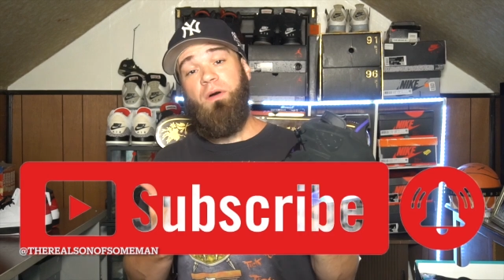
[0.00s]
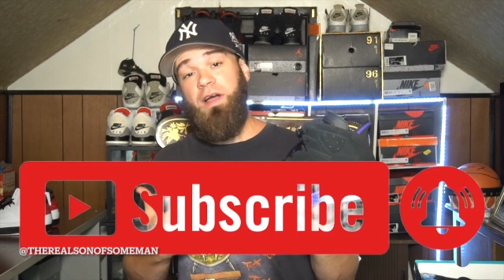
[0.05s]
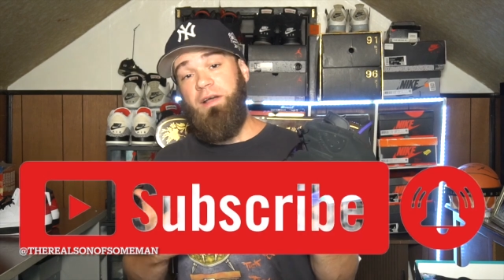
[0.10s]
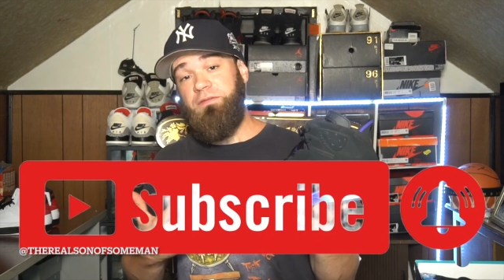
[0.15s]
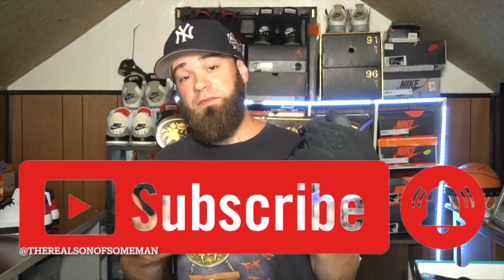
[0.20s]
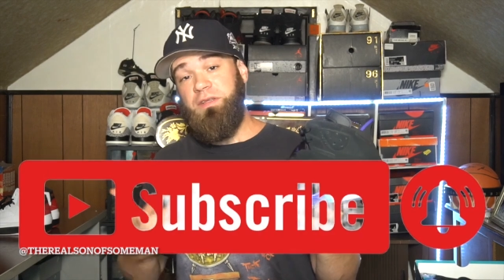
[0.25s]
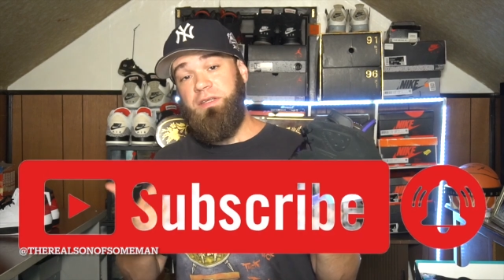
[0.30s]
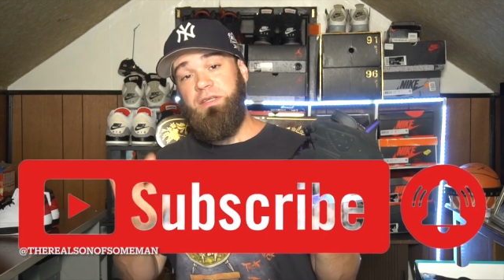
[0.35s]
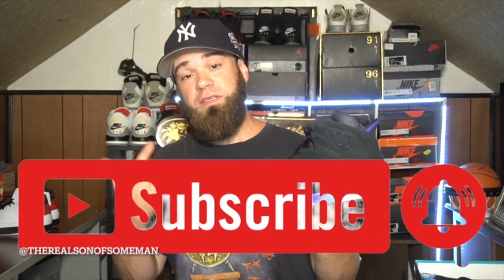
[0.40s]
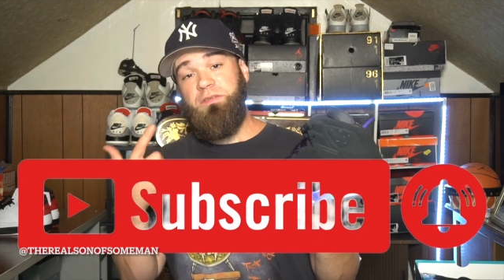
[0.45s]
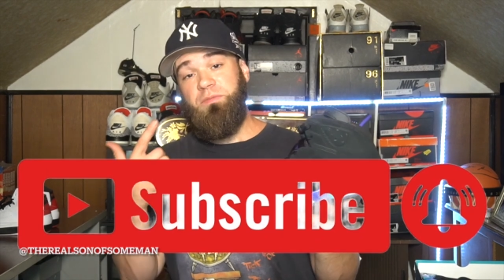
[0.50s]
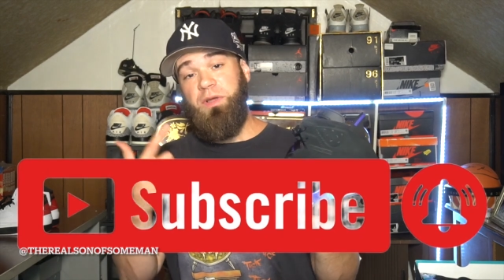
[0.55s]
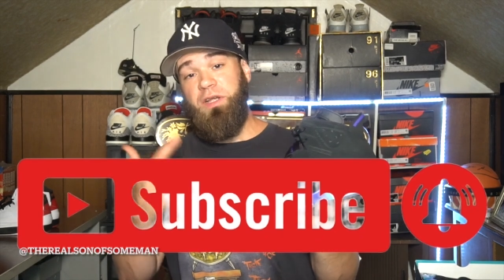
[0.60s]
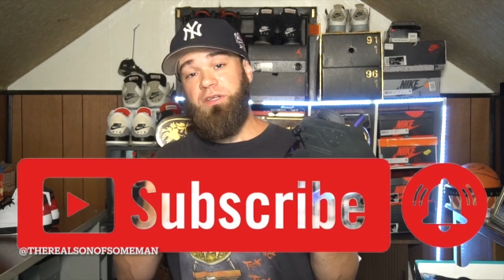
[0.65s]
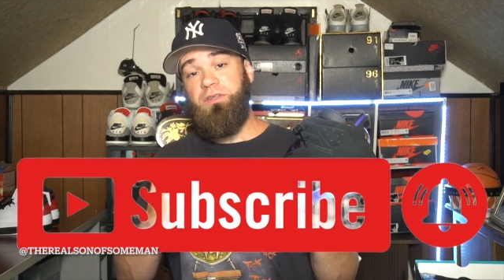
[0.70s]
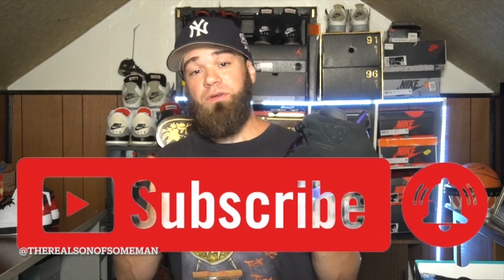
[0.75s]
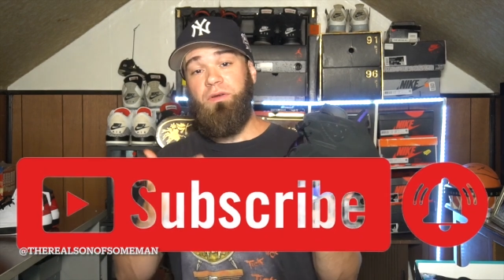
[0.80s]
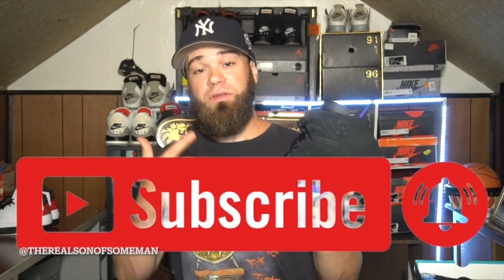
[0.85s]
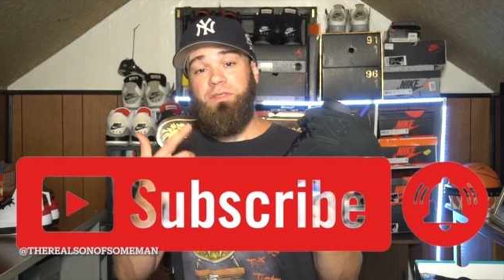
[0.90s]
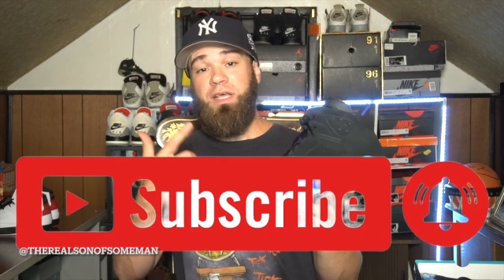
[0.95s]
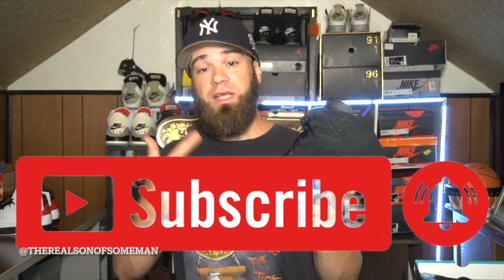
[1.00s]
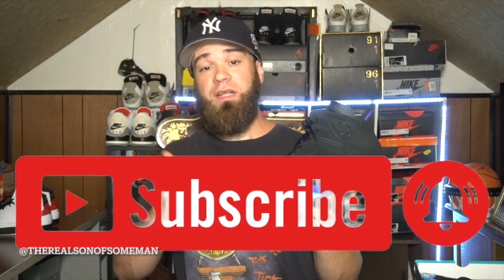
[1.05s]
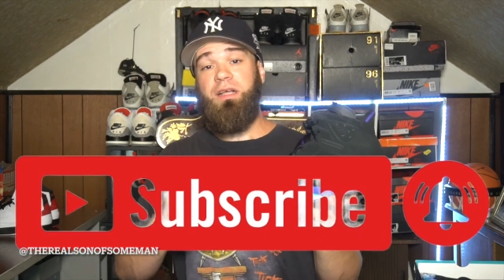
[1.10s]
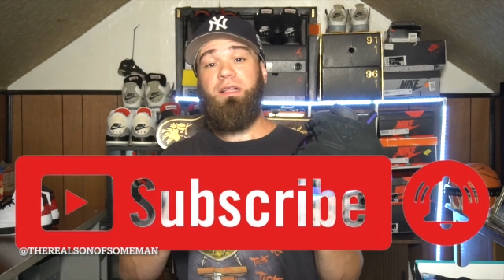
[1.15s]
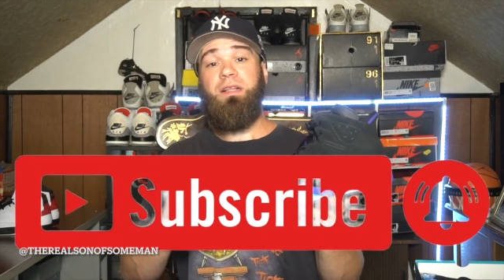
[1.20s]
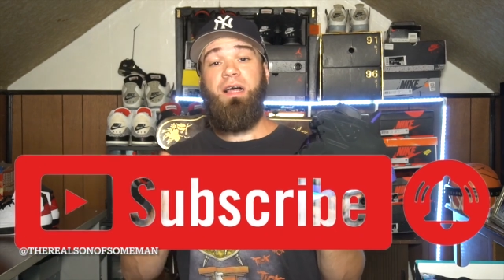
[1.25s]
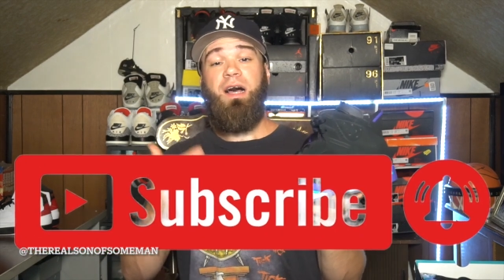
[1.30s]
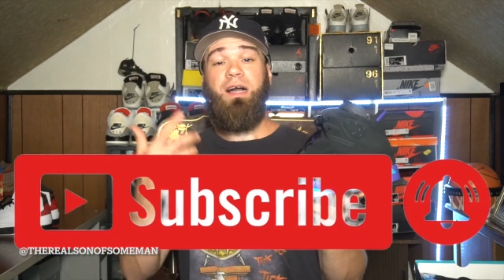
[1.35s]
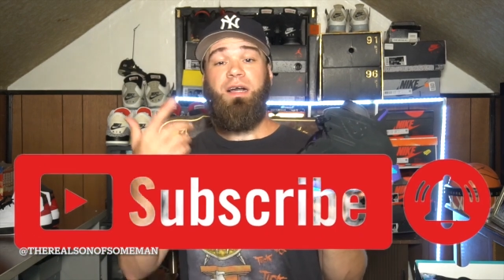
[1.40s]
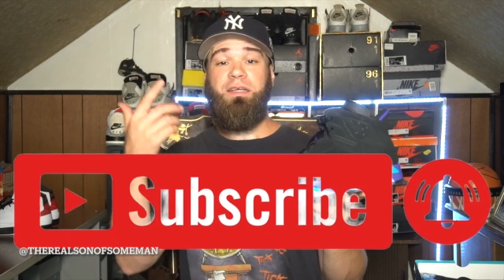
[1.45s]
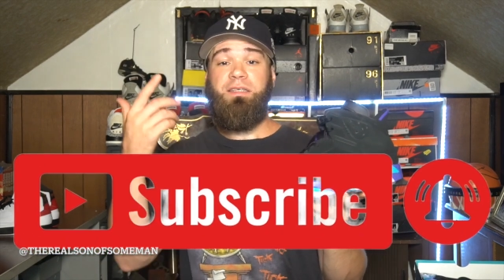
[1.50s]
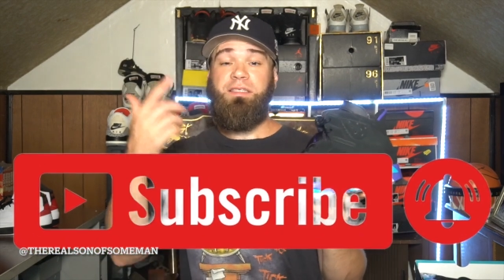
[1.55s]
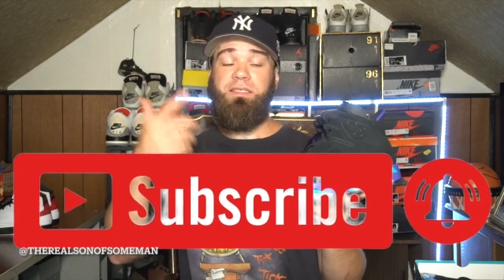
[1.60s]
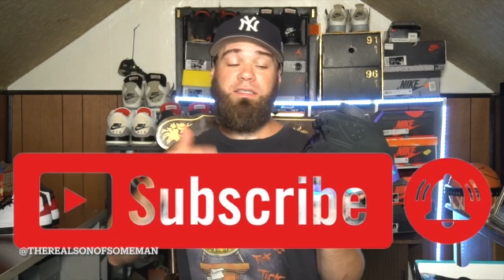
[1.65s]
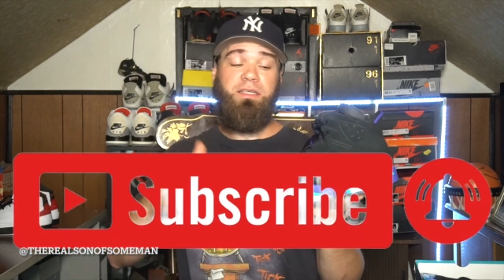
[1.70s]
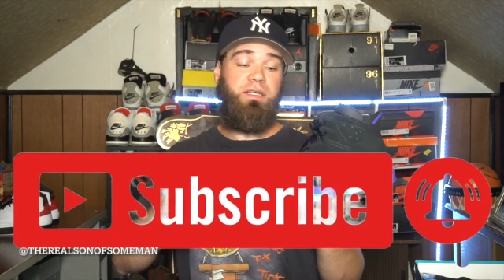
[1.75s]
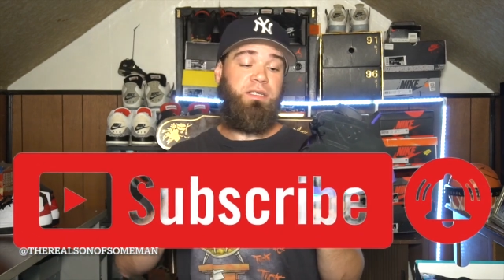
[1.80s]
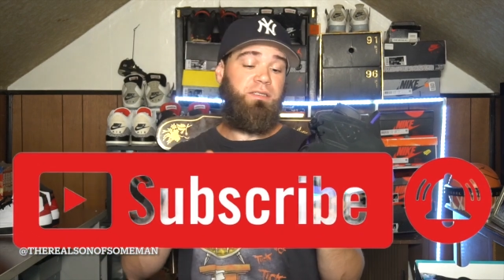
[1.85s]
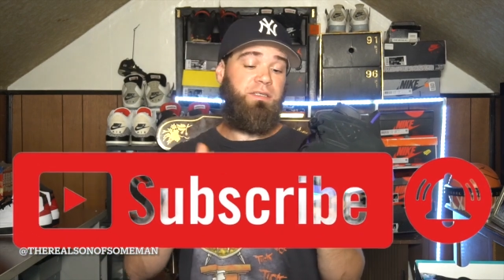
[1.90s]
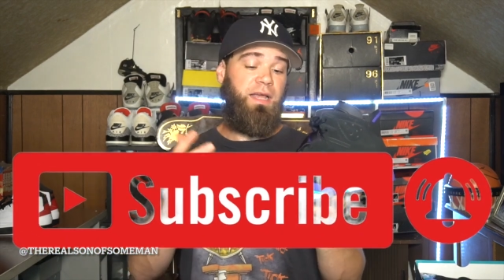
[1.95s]
after these, make sure 10 o'clock,
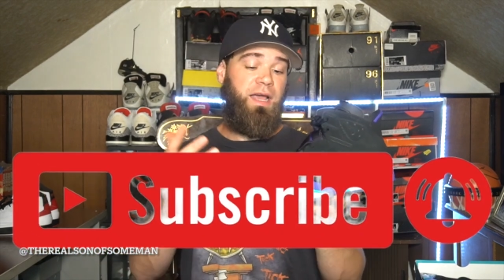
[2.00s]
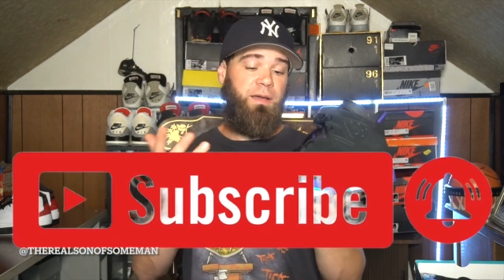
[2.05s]
Sneakers